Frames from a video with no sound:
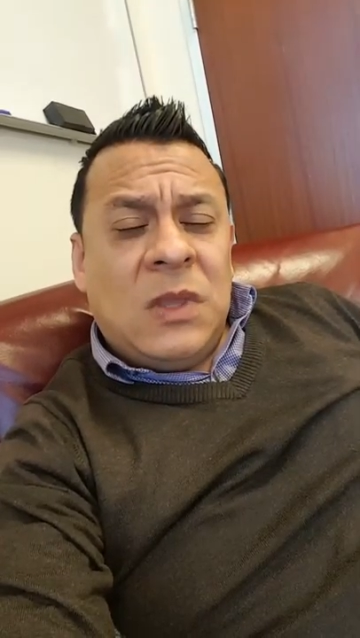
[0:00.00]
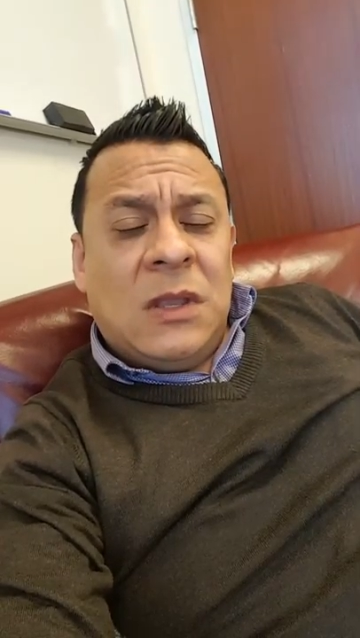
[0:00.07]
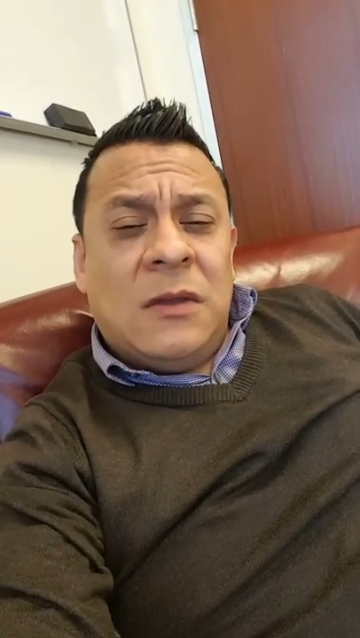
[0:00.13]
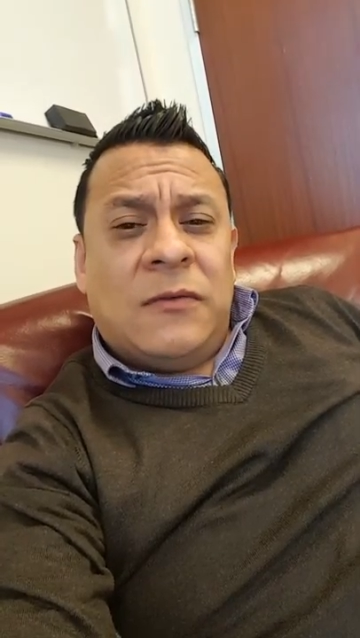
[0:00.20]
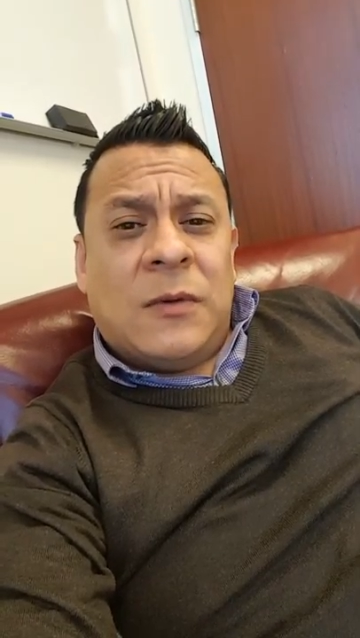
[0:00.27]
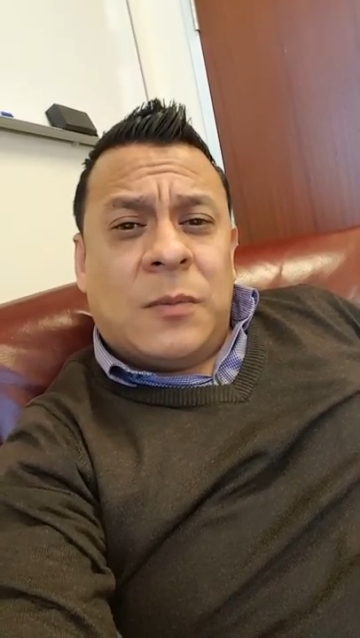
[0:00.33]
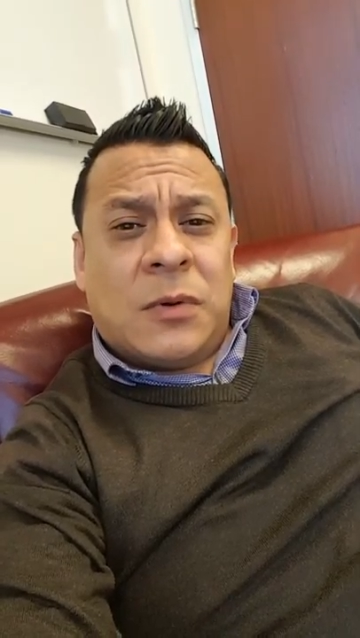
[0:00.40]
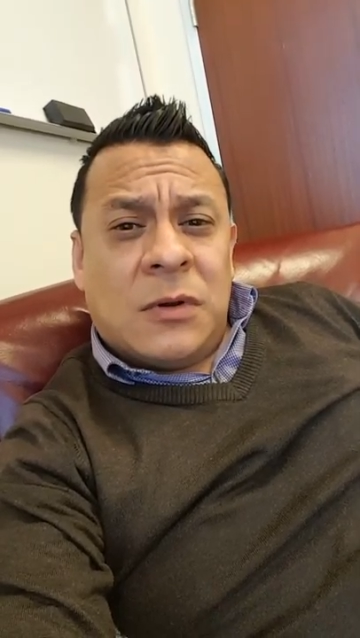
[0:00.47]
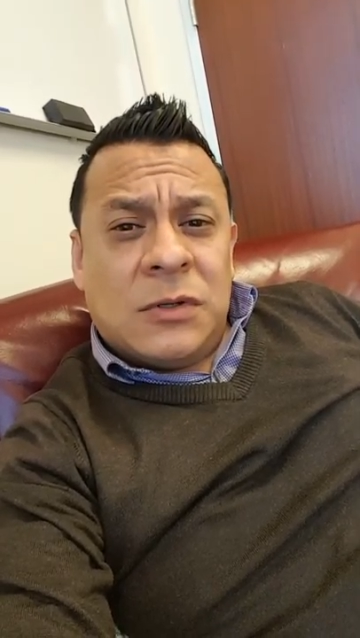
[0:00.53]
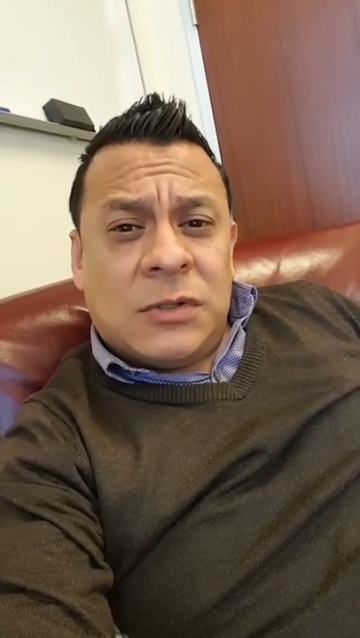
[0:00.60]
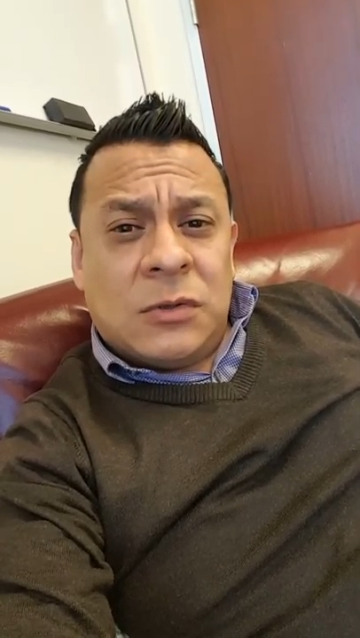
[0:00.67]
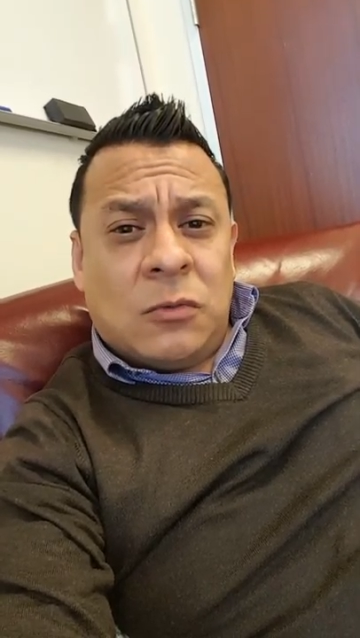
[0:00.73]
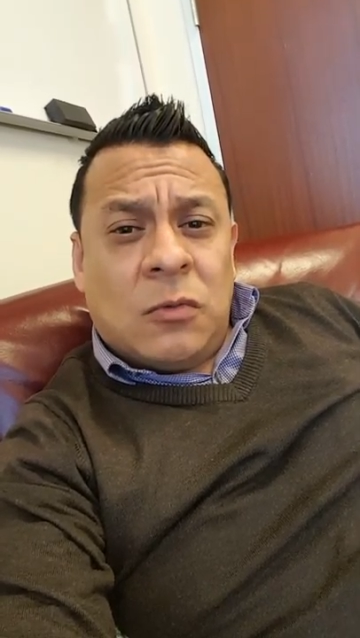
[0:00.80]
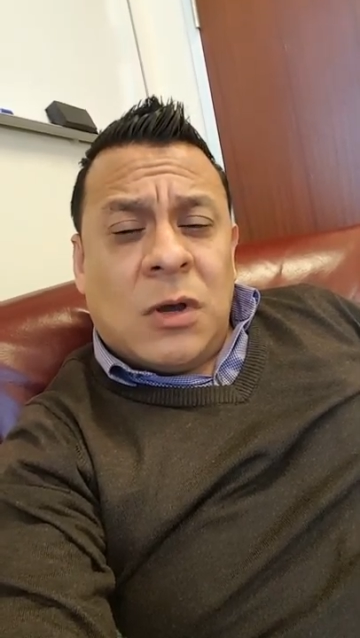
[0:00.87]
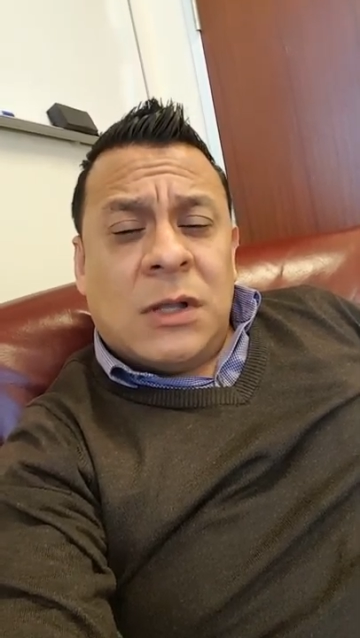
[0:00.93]
if a
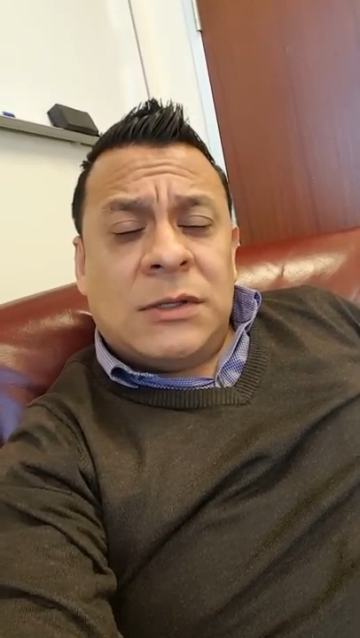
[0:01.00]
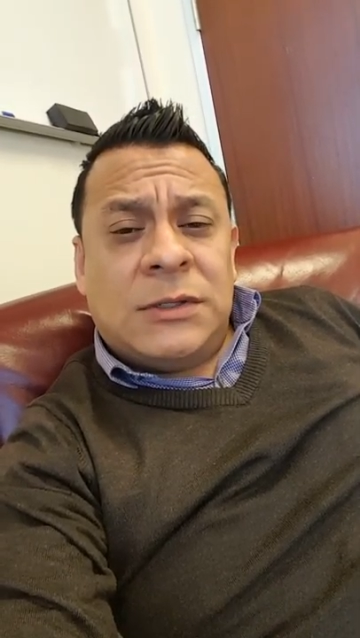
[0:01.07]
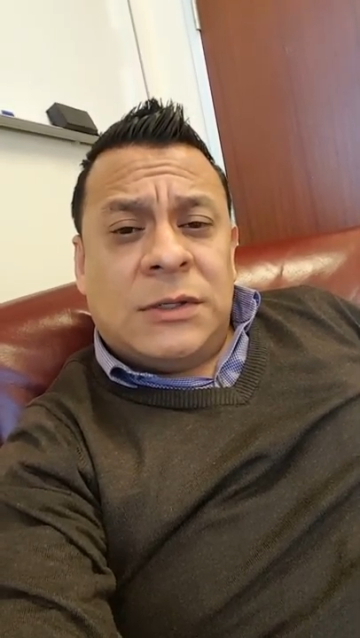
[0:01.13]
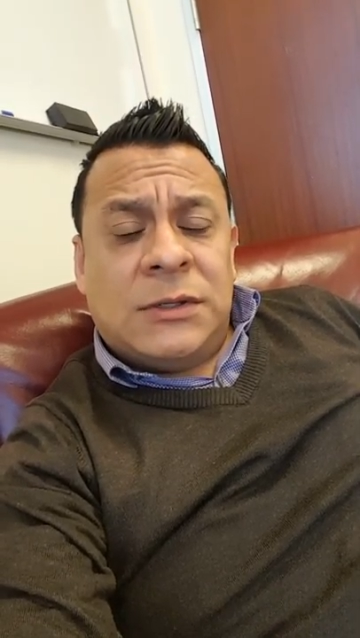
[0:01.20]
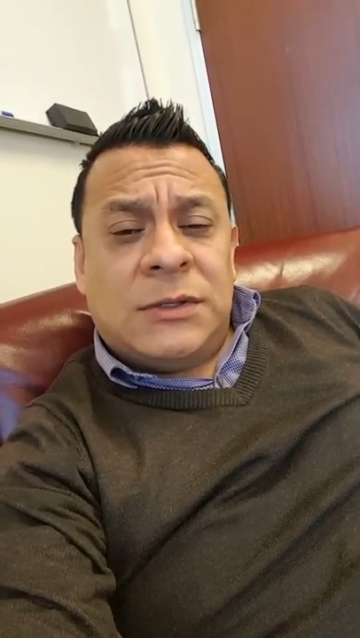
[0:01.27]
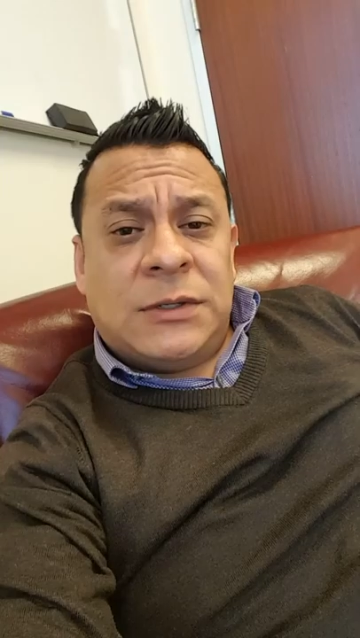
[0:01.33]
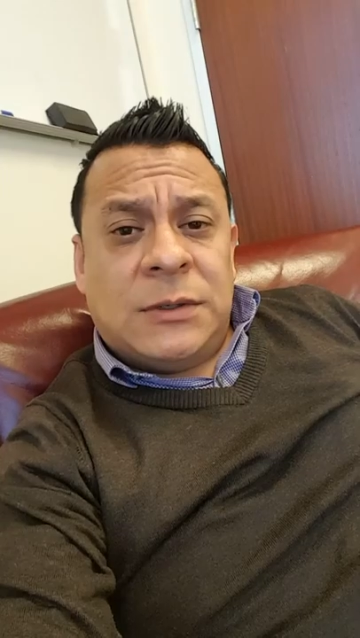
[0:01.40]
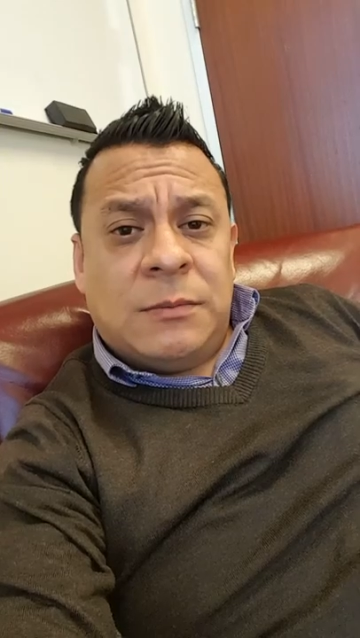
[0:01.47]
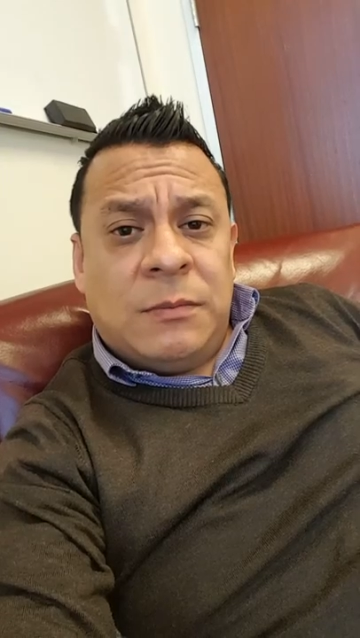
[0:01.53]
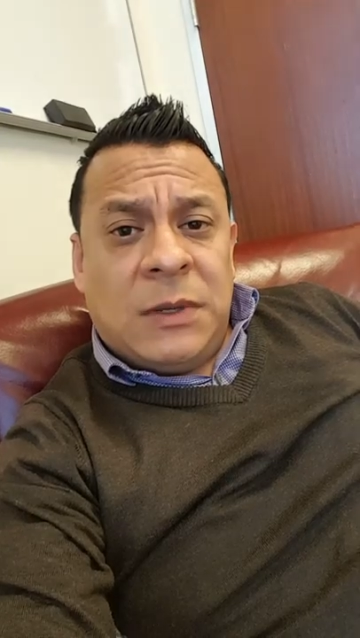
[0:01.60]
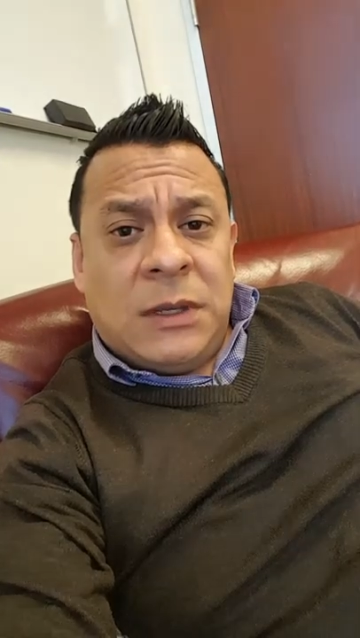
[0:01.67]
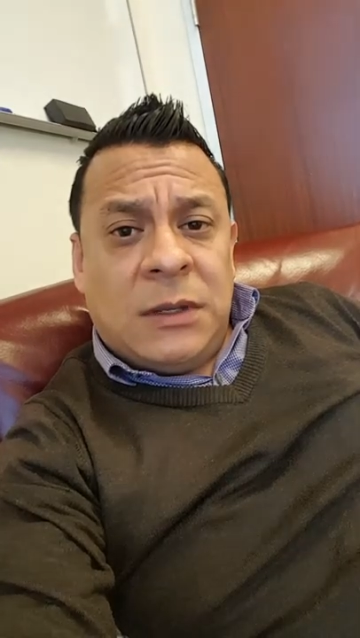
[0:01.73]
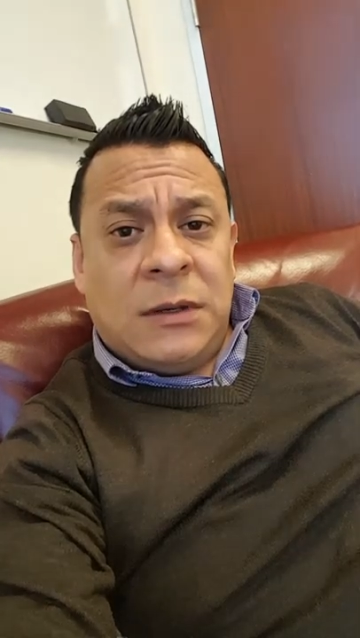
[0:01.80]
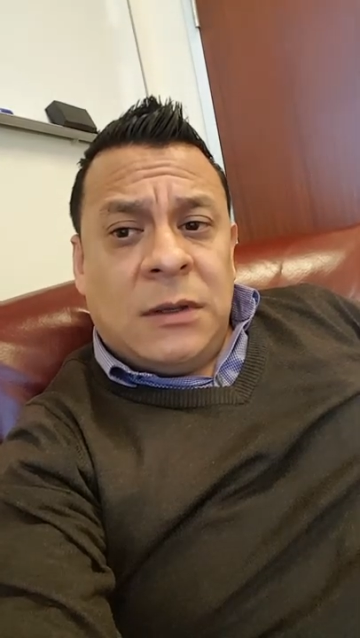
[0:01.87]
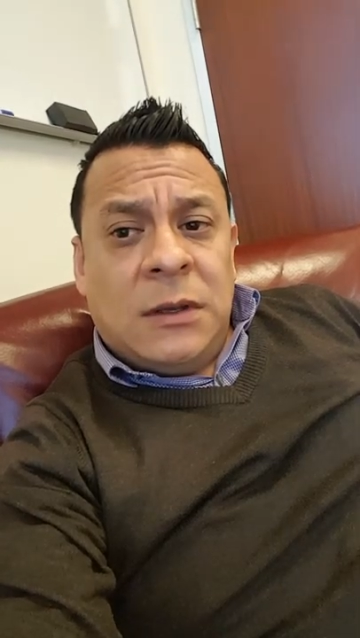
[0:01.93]
person wants to
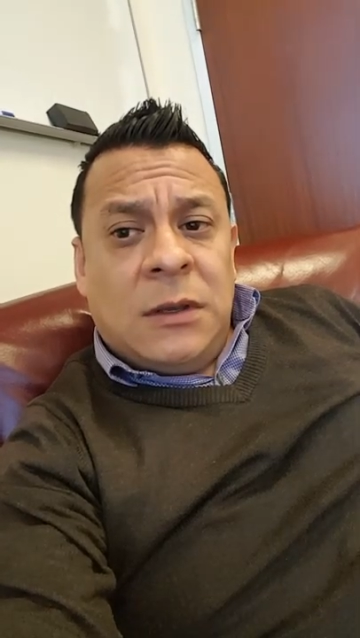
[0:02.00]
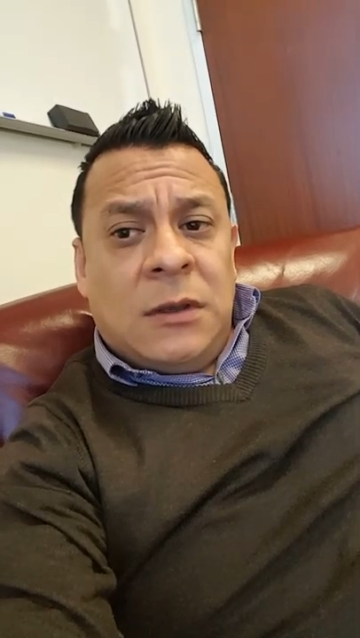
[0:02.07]
submit